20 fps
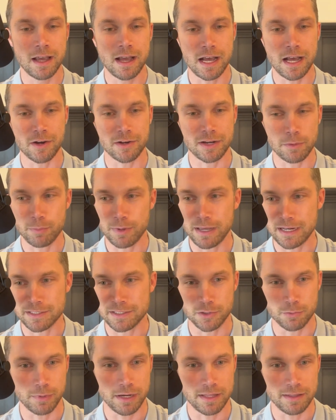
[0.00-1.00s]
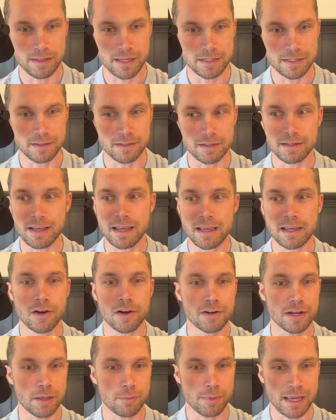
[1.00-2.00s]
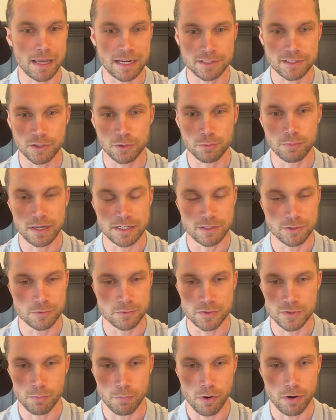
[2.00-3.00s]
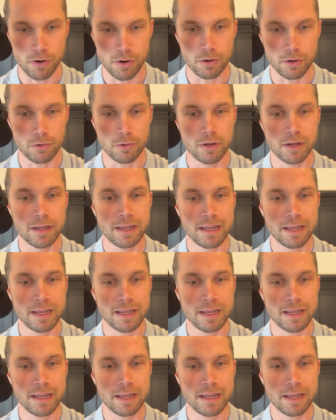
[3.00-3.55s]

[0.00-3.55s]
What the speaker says: I'll get back to you by the end of the day. I'll get back to you by noon tomorrow.